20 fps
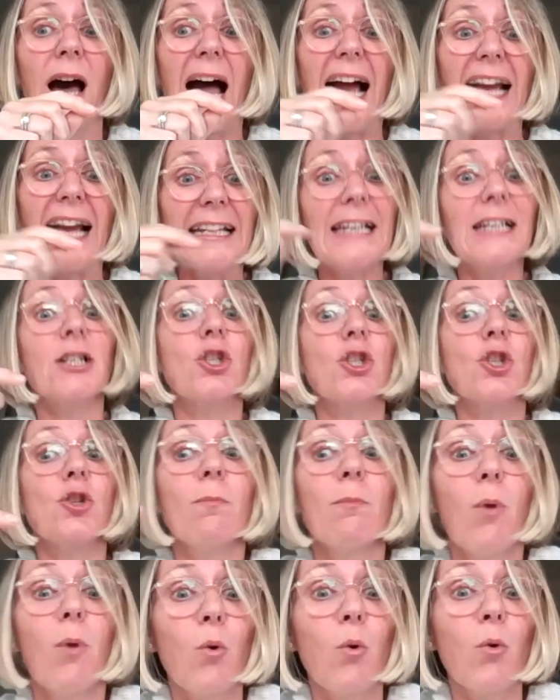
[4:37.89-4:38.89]
I need to
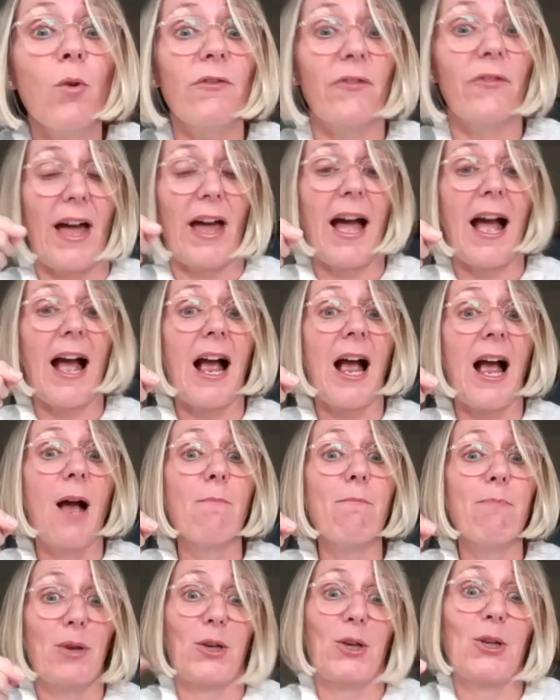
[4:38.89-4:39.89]
do more of that
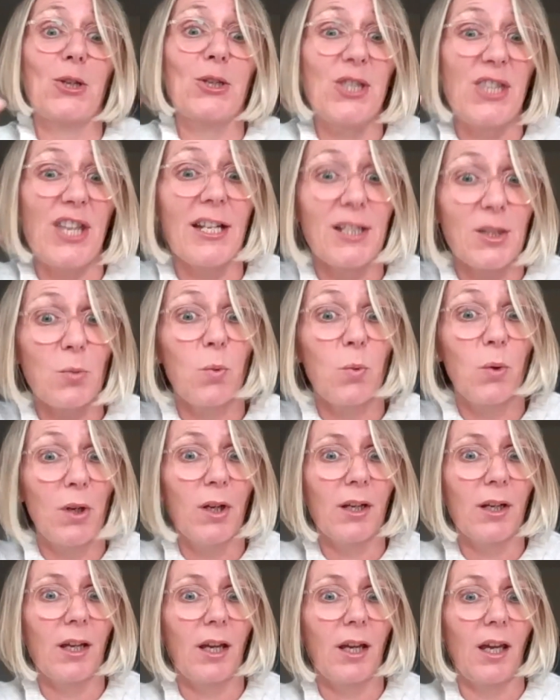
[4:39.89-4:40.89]
because that's
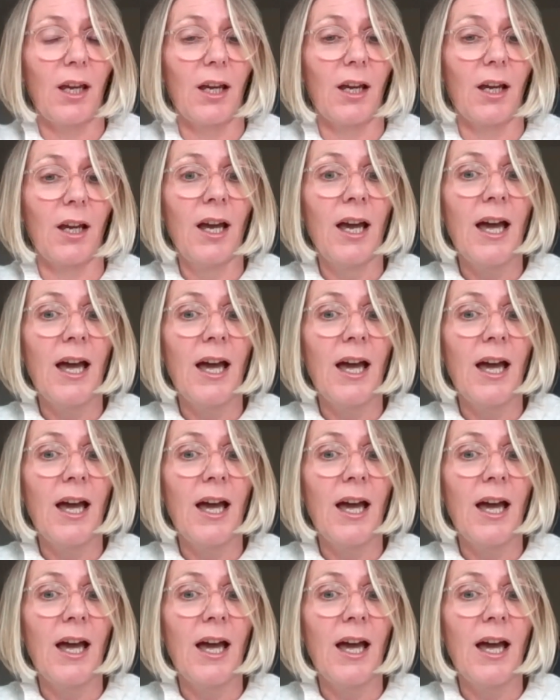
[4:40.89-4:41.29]
working.